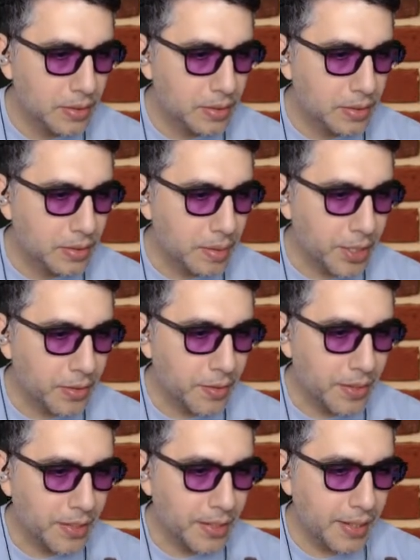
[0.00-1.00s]
Let me go
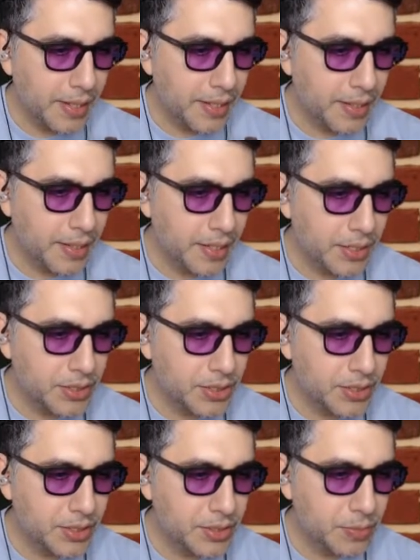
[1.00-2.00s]
ahead and nudge
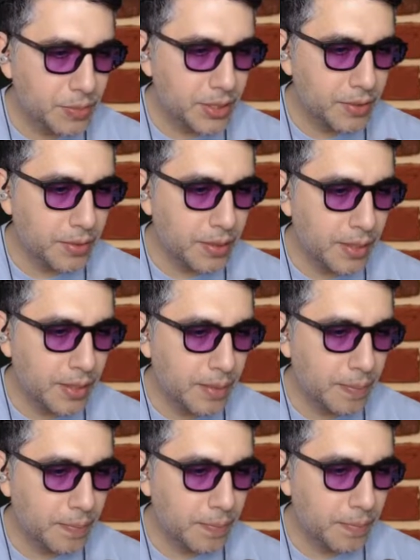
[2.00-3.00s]
this window
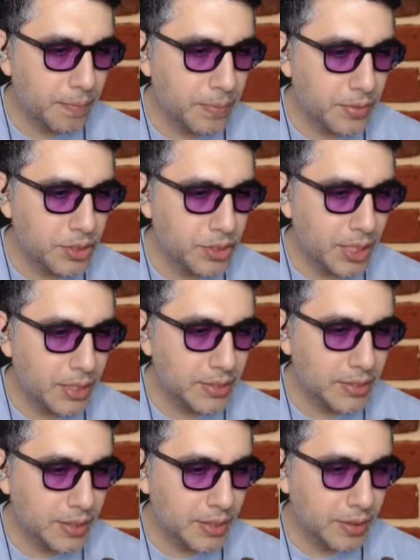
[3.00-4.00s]
up
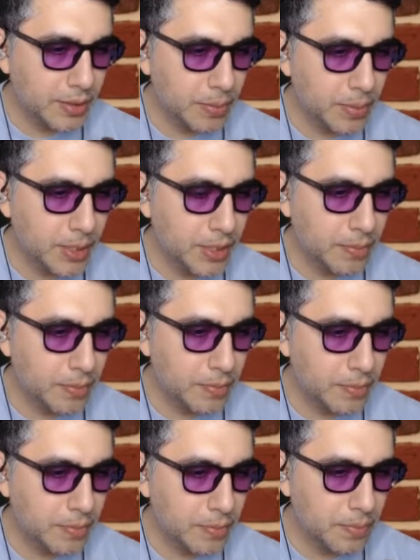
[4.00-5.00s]
just a little bit,
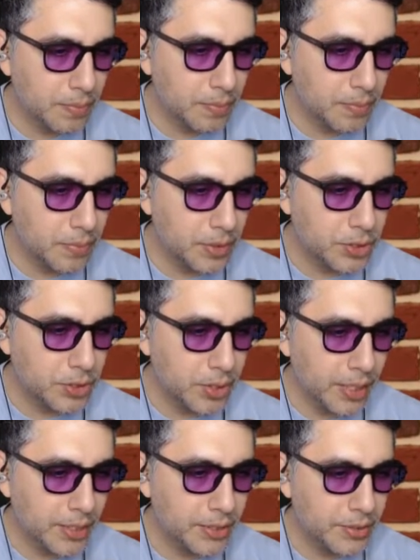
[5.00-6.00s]
or
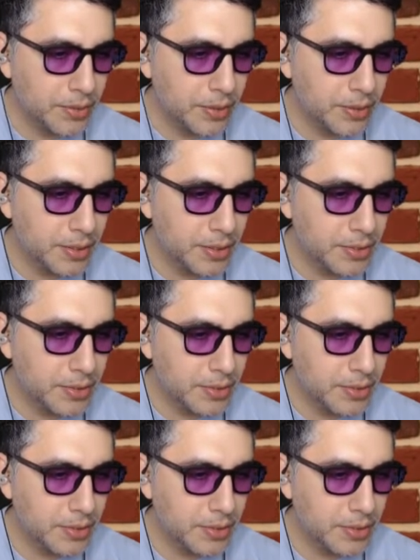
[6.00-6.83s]
try to at least.